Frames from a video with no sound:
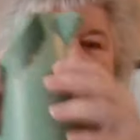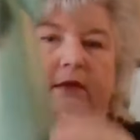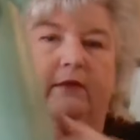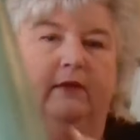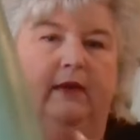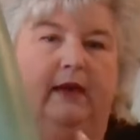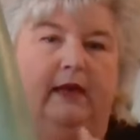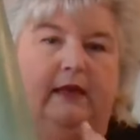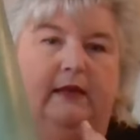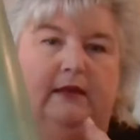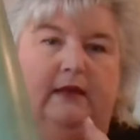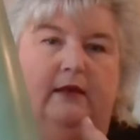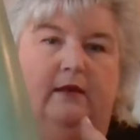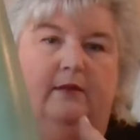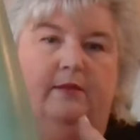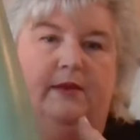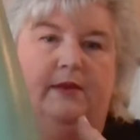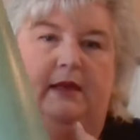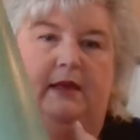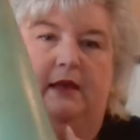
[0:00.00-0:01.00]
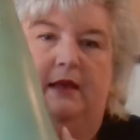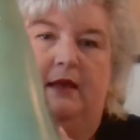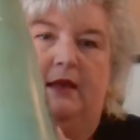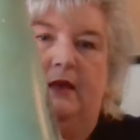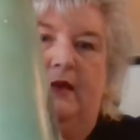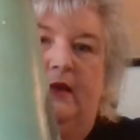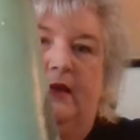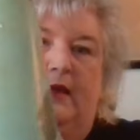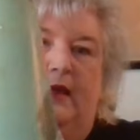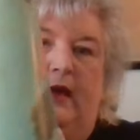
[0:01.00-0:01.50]
right, that'll be
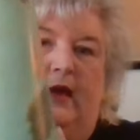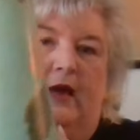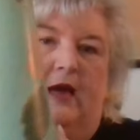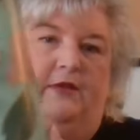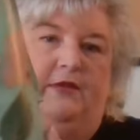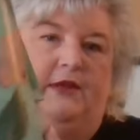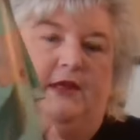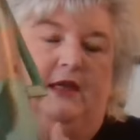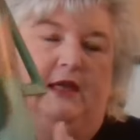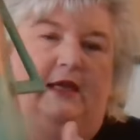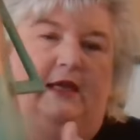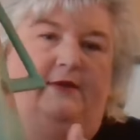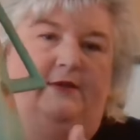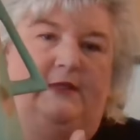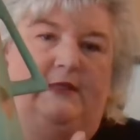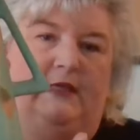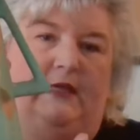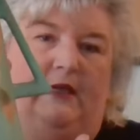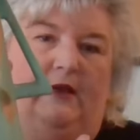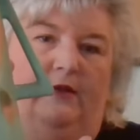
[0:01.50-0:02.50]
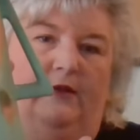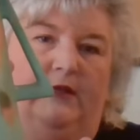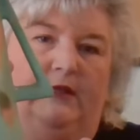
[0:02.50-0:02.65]
at the live sale,